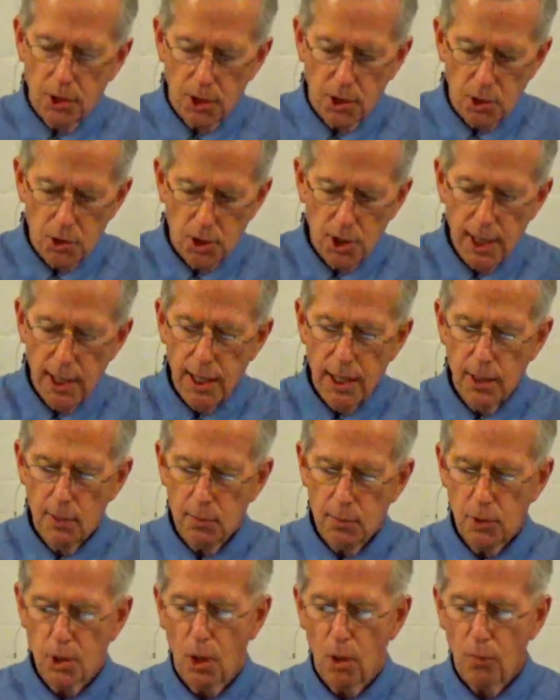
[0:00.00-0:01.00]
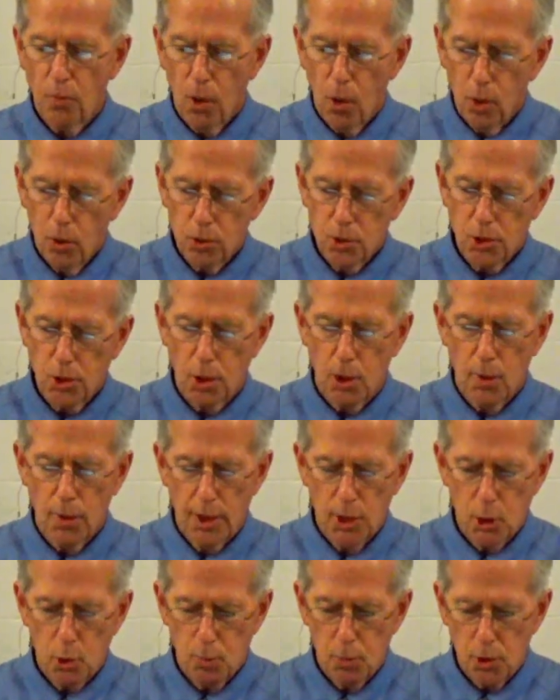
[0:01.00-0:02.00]
since he himself
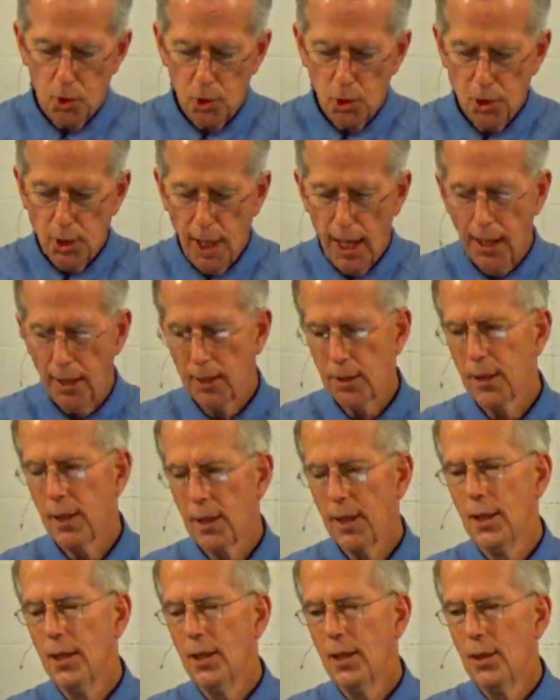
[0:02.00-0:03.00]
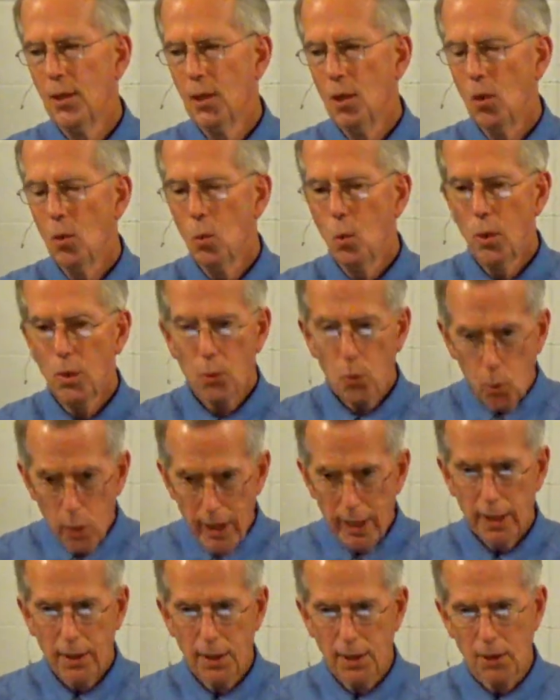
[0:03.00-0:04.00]
also is beset
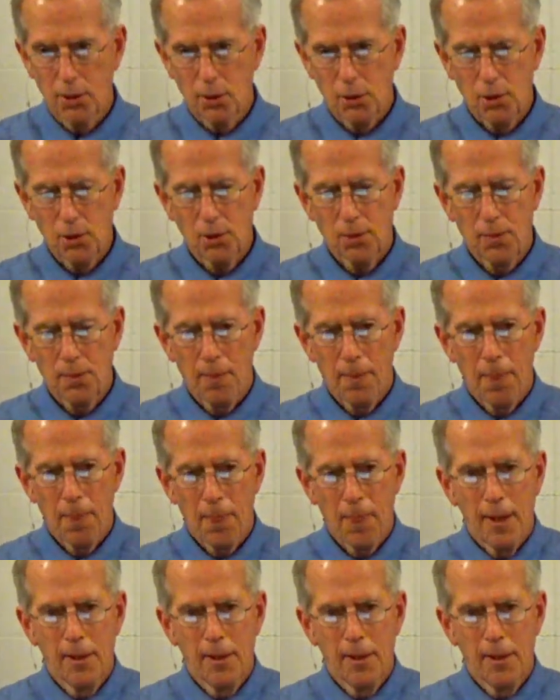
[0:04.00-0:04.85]
with weakness.